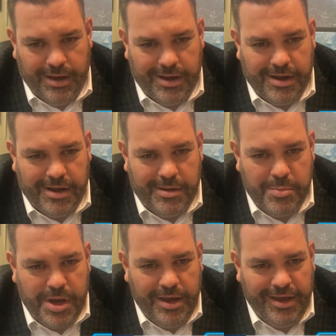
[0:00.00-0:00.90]

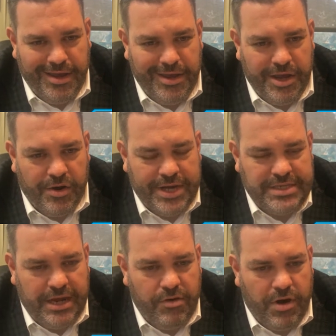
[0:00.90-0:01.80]
Um, you know, I
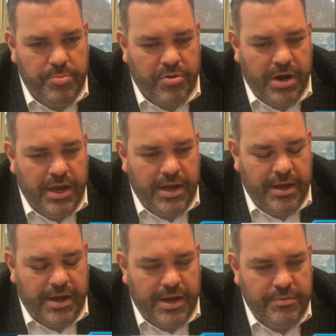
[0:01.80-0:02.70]
take great pride.
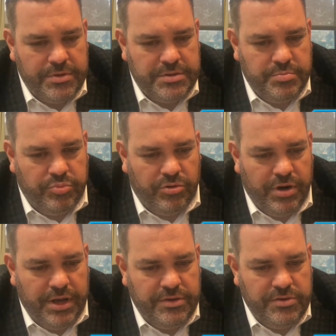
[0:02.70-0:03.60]
I, I, was
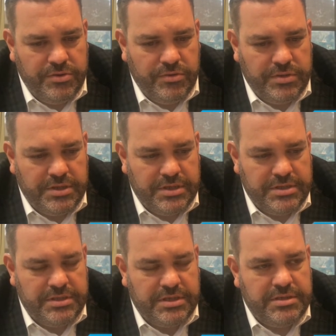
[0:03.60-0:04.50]
brought into to
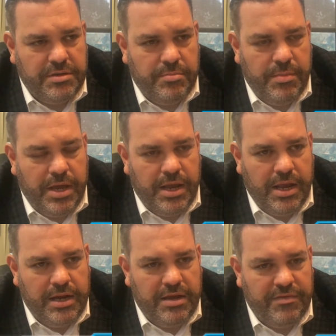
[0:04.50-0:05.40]
this system
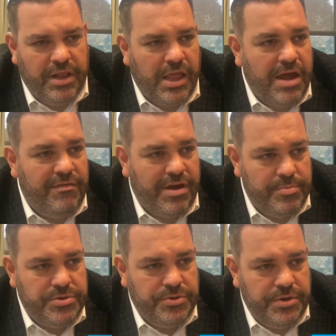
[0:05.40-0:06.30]
and, and given a lot of
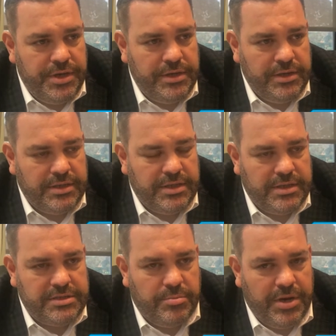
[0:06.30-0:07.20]
opportunity
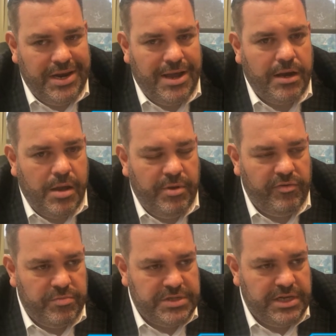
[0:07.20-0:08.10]
uh, as somebody not coming
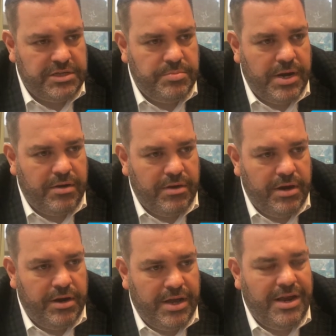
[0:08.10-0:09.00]
from a sales
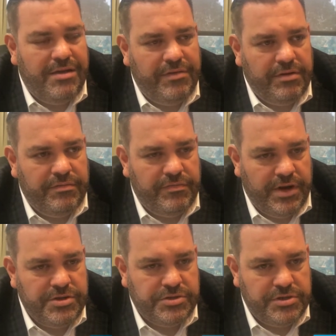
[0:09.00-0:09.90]
background and not having a
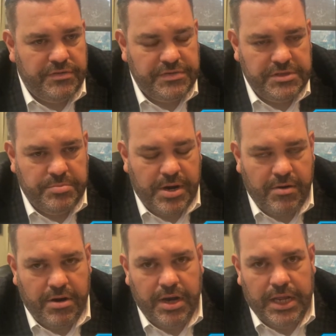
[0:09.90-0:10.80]
financial services
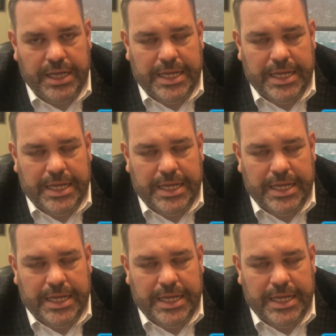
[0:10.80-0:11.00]
background.